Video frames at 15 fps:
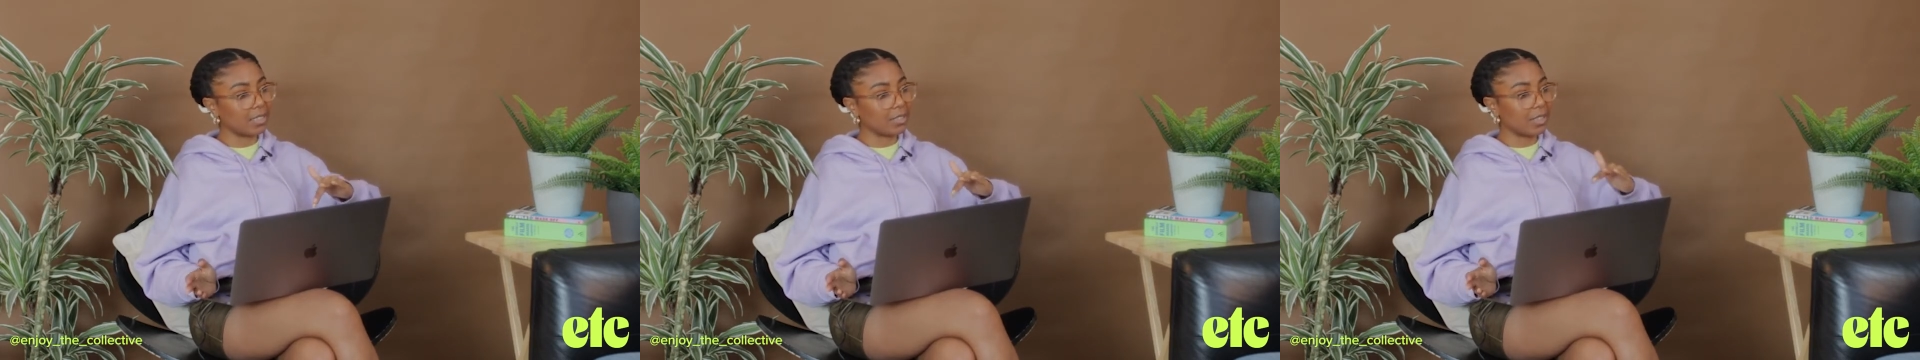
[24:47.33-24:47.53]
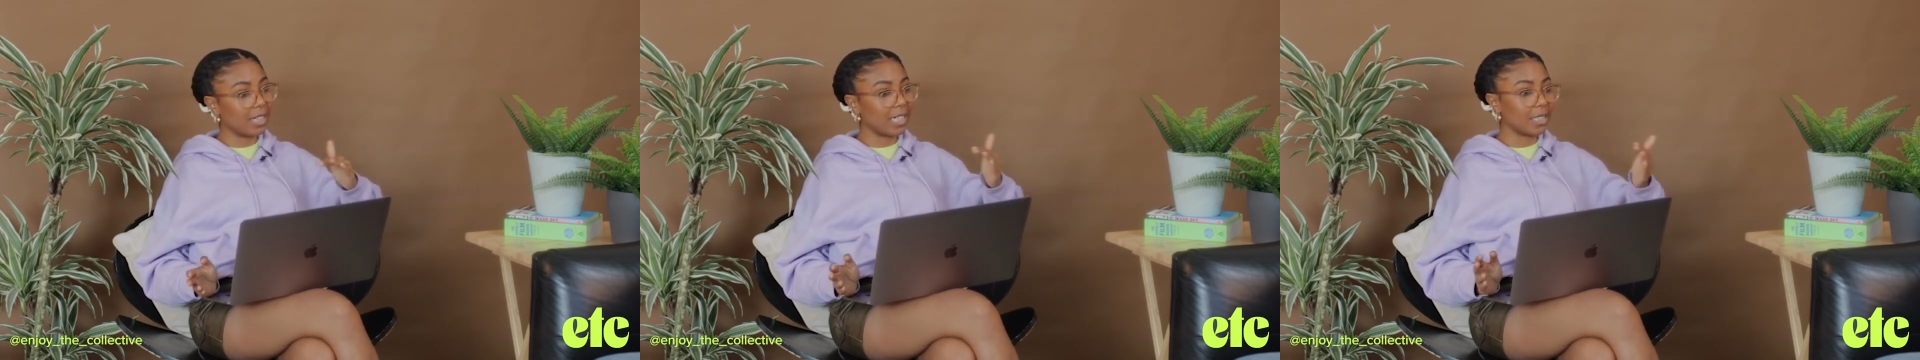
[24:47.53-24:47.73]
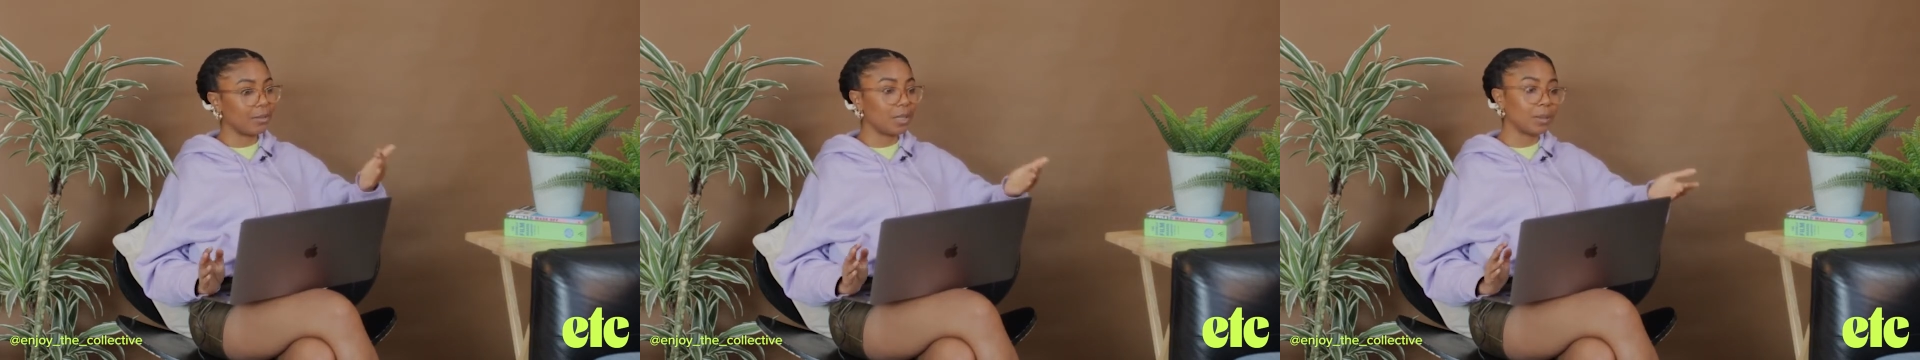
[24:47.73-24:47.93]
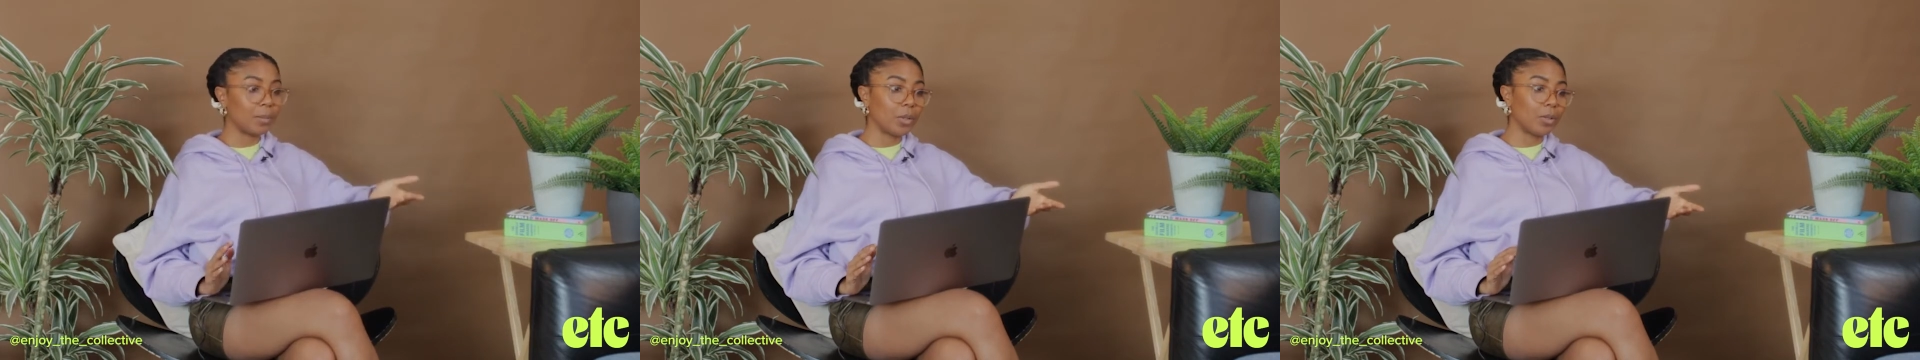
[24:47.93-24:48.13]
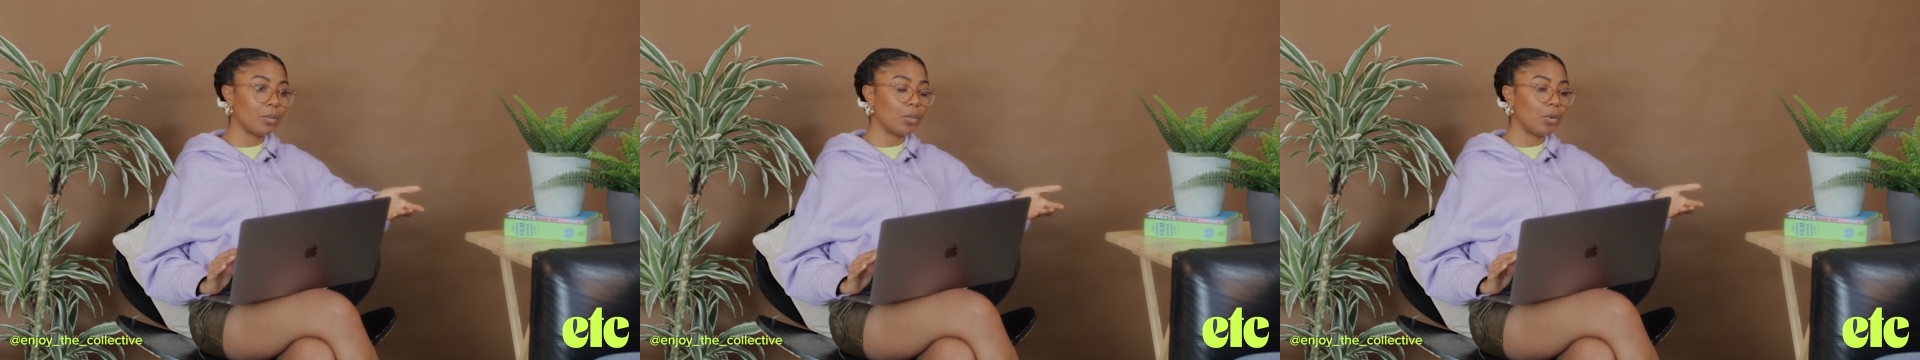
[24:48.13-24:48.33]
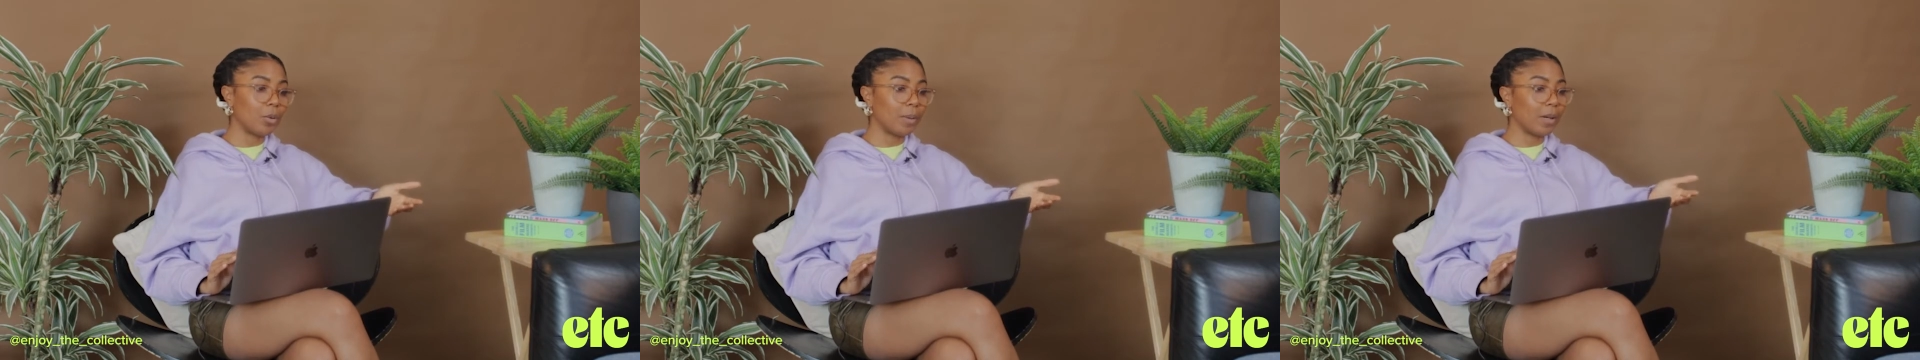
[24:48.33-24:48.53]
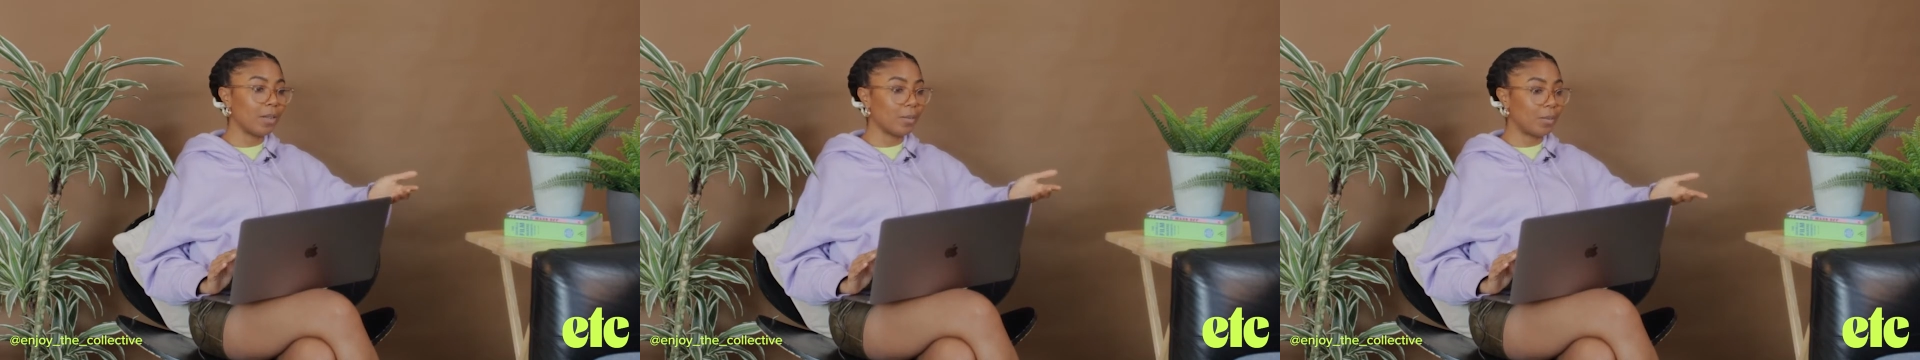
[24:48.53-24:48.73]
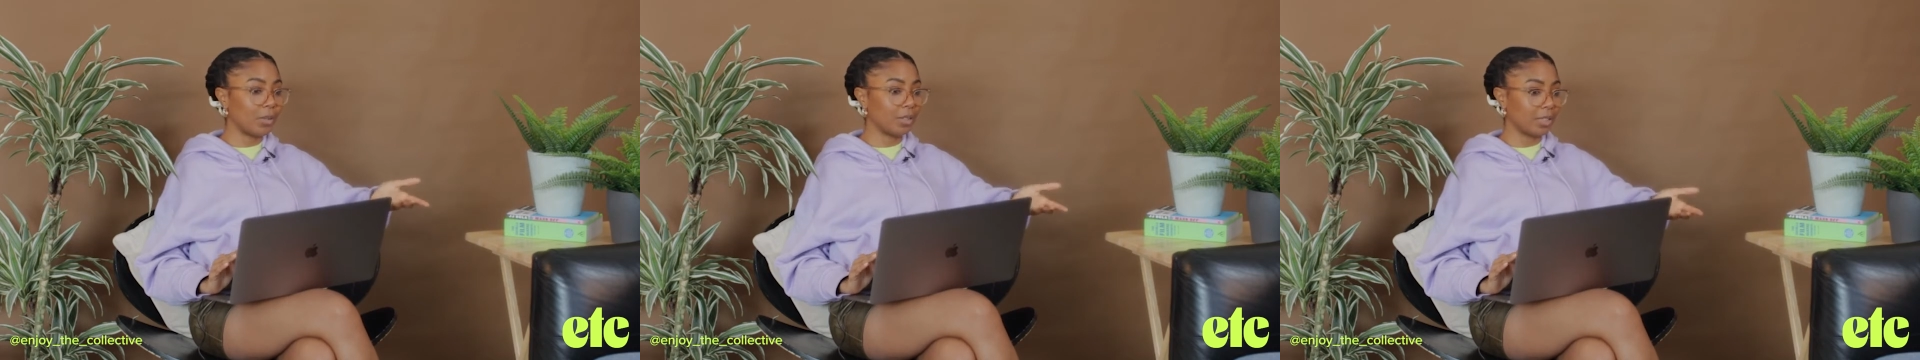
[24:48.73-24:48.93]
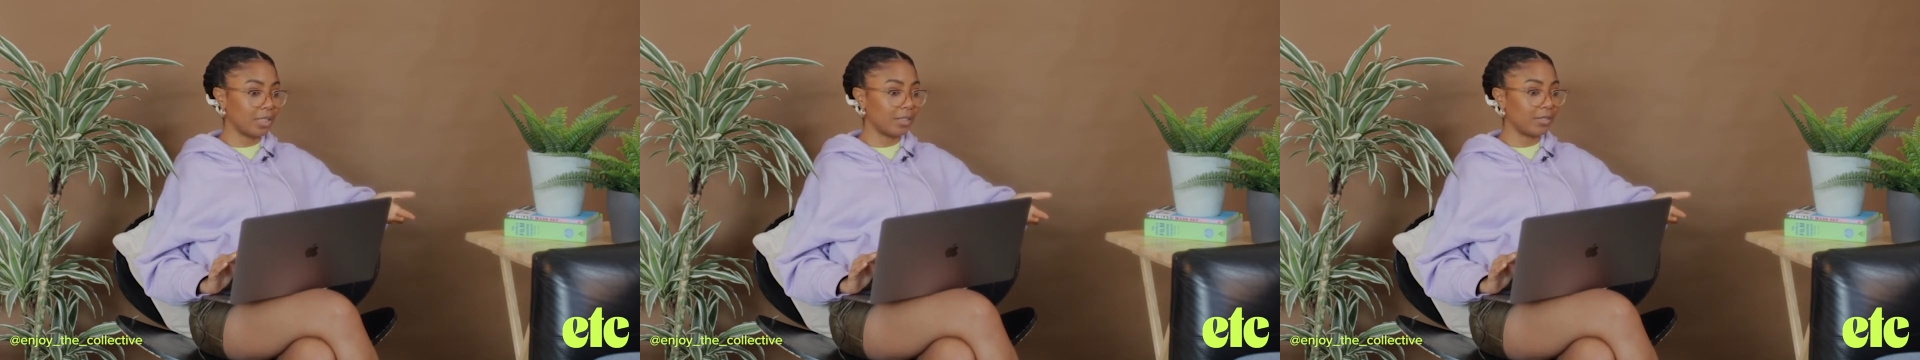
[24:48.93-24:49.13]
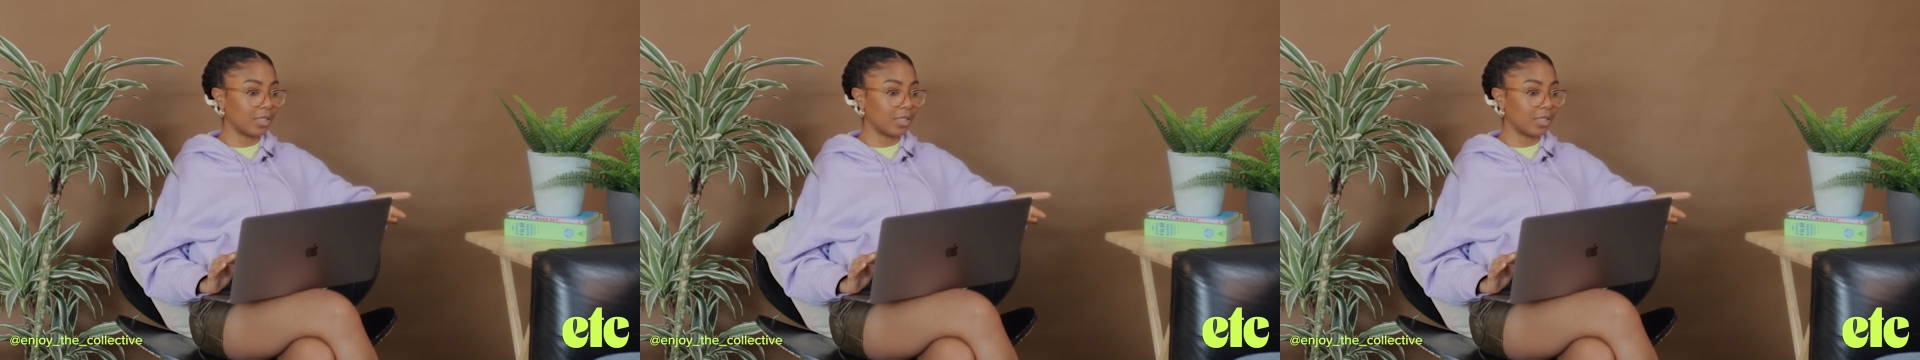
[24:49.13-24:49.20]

So I guess we spoke more about the positive